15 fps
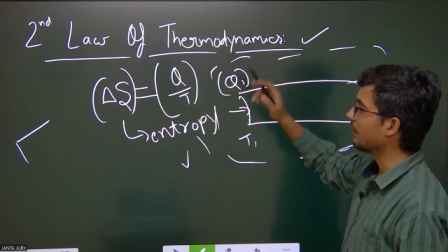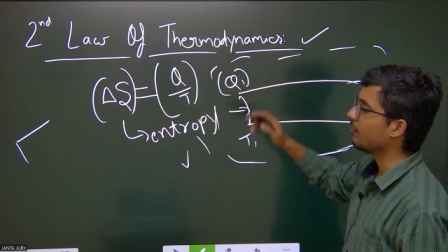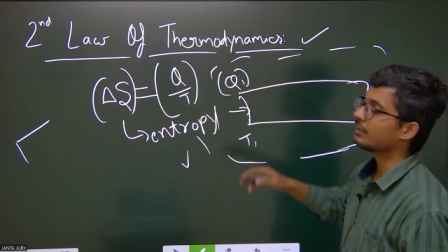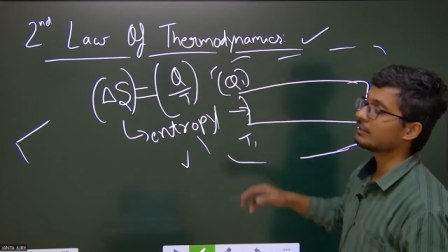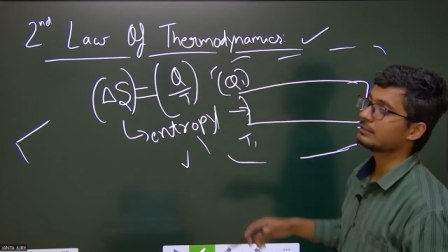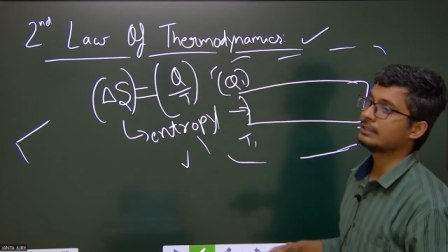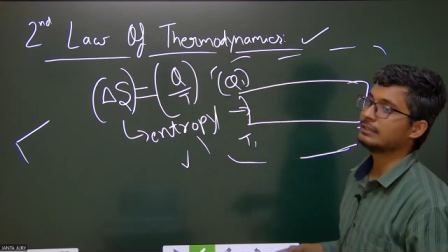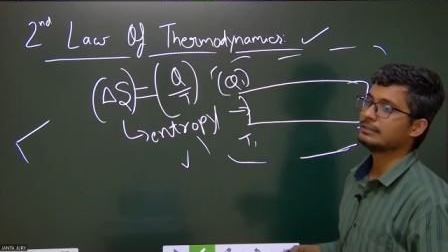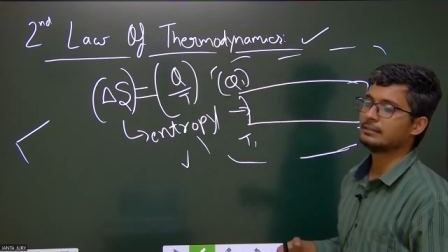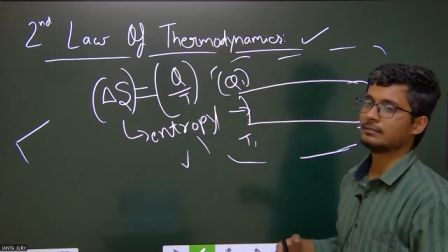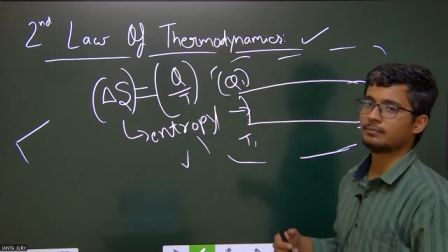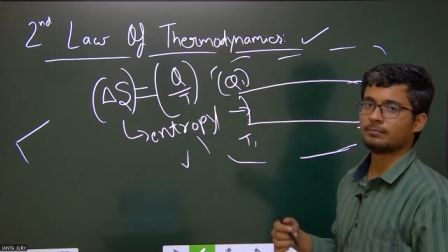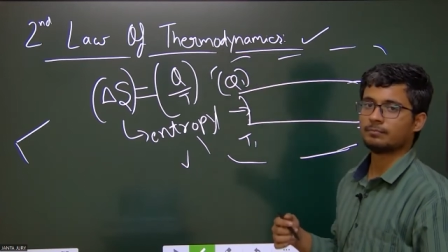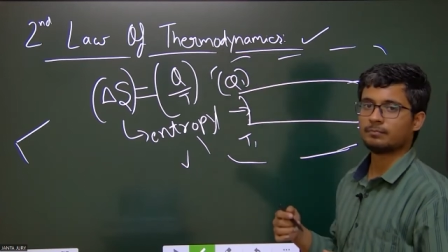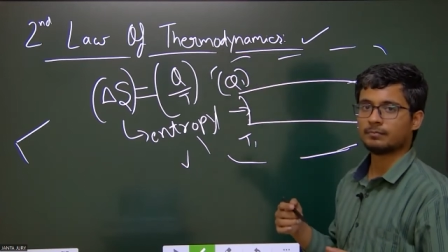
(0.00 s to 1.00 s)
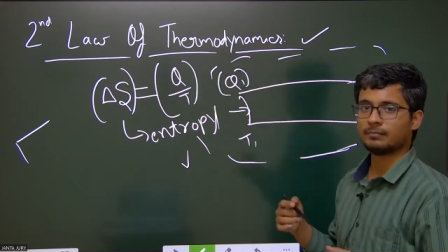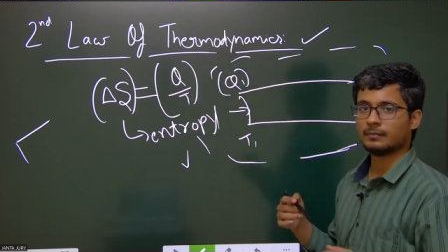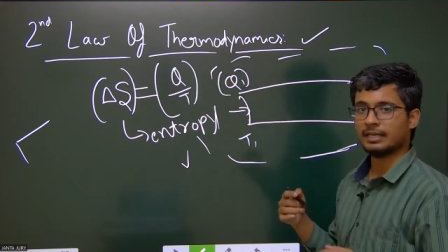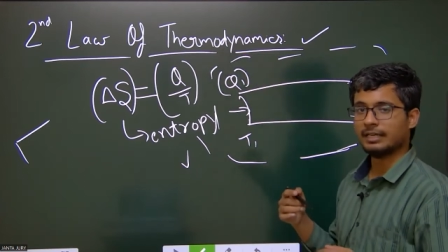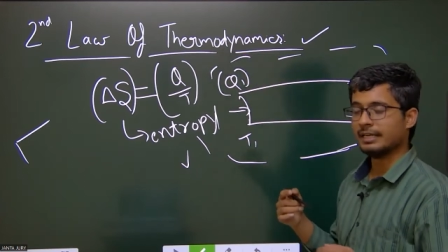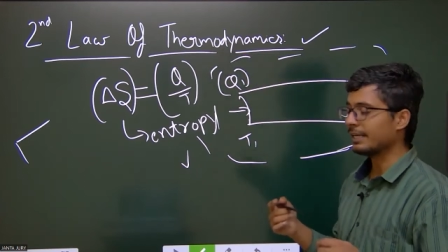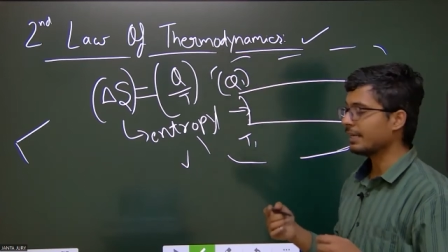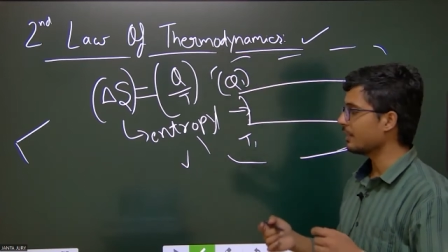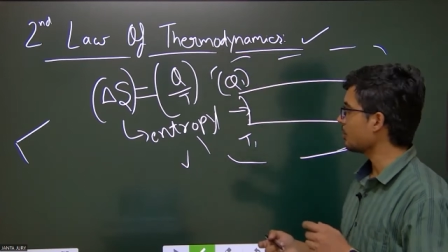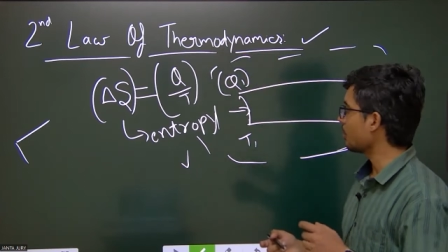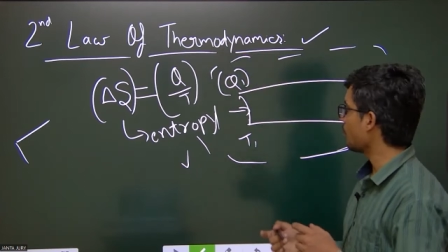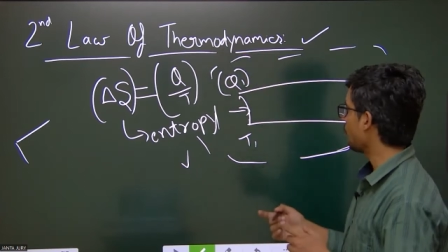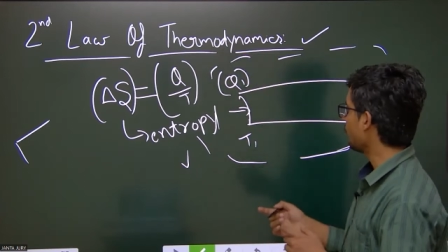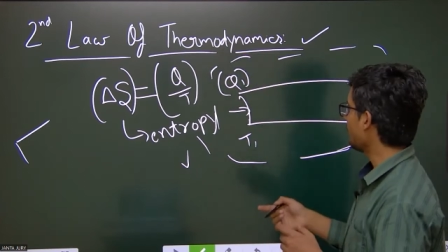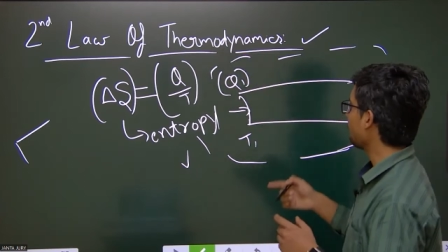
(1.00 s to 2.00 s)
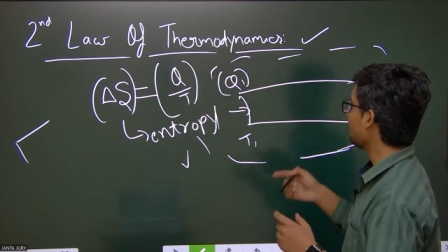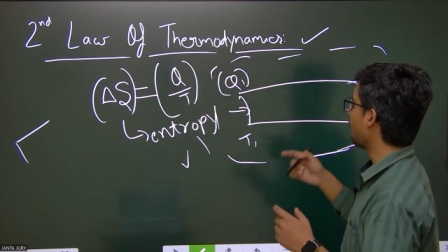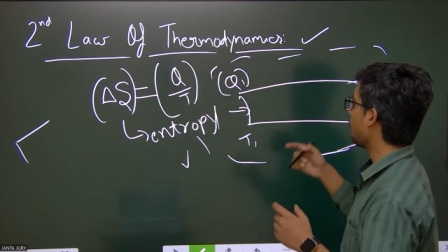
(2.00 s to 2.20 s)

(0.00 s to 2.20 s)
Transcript: give us the indication of the